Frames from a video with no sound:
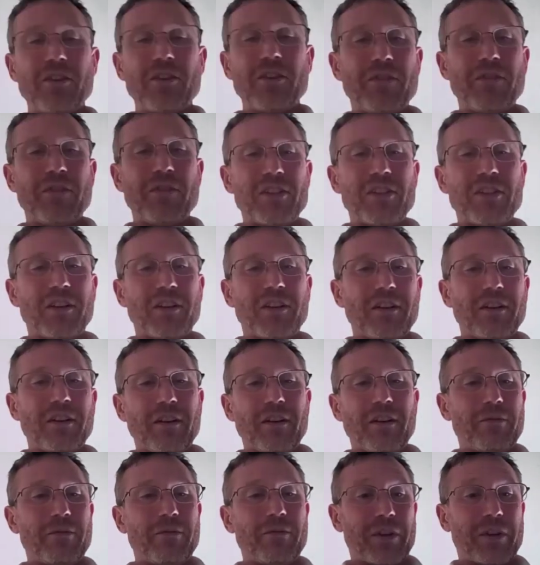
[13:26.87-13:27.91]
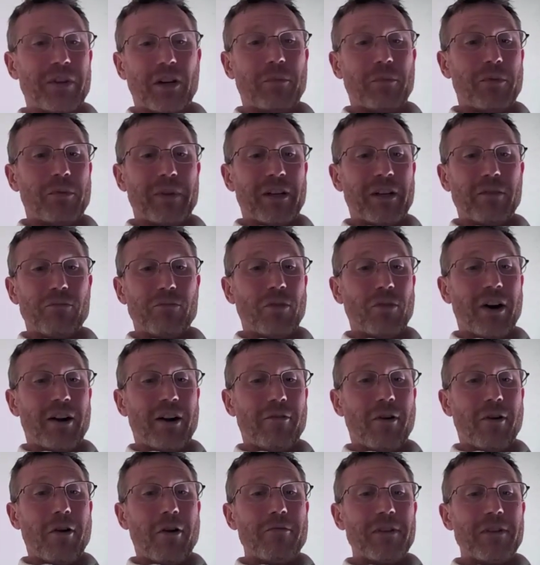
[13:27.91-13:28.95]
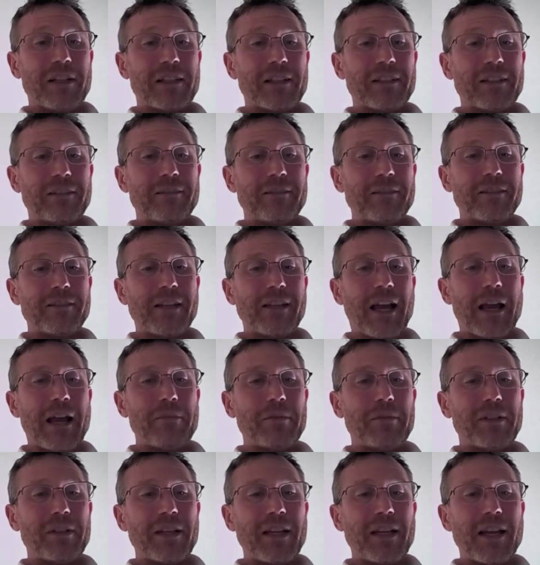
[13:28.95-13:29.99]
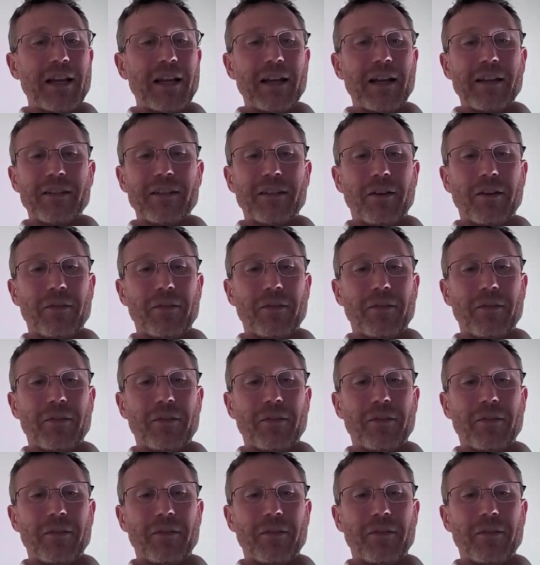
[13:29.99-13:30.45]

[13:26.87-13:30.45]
There's for example, we can write our own little table in here.